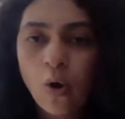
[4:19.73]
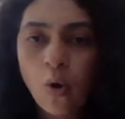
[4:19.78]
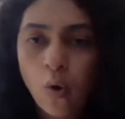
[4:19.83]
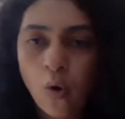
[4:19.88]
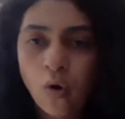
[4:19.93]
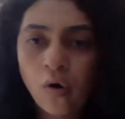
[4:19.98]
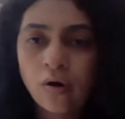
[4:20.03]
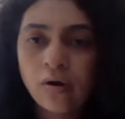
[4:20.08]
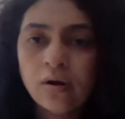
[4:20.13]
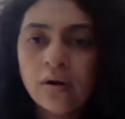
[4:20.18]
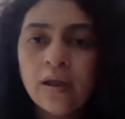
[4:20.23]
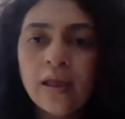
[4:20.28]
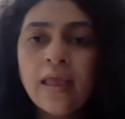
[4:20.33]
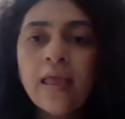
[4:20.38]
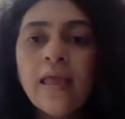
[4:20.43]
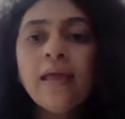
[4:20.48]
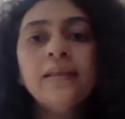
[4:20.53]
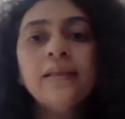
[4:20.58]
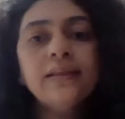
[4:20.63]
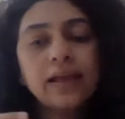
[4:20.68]
or
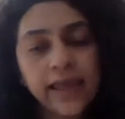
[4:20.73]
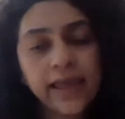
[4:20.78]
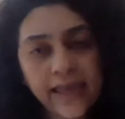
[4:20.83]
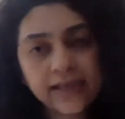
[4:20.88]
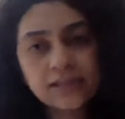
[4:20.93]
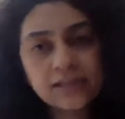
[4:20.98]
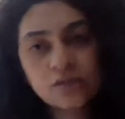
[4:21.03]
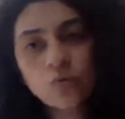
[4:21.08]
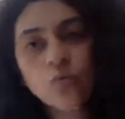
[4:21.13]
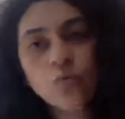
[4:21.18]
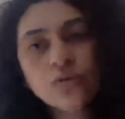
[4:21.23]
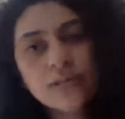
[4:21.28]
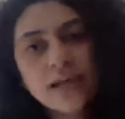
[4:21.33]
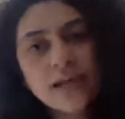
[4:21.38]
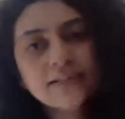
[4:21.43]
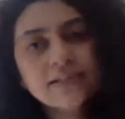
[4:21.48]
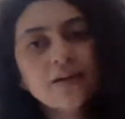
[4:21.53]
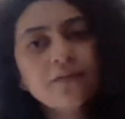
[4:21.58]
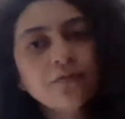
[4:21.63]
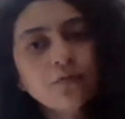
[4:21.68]
the eggs,
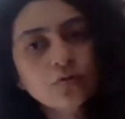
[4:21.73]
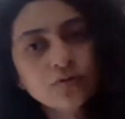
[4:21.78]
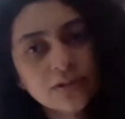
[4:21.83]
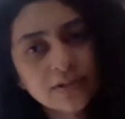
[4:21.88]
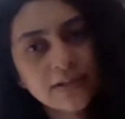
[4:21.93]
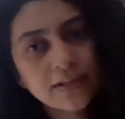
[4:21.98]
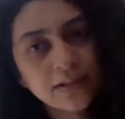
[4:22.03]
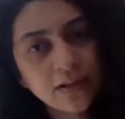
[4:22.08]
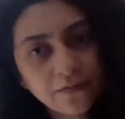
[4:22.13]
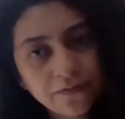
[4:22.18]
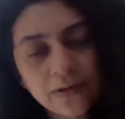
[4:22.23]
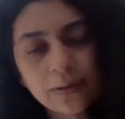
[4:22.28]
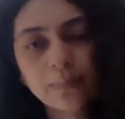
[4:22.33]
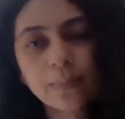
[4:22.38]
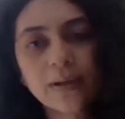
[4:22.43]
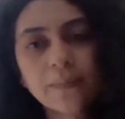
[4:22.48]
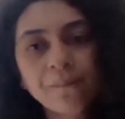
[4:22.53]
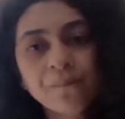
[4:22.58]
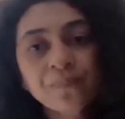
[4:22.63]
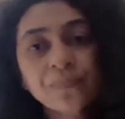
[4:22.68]
oocytes are frozen in the
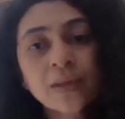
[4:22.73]
female.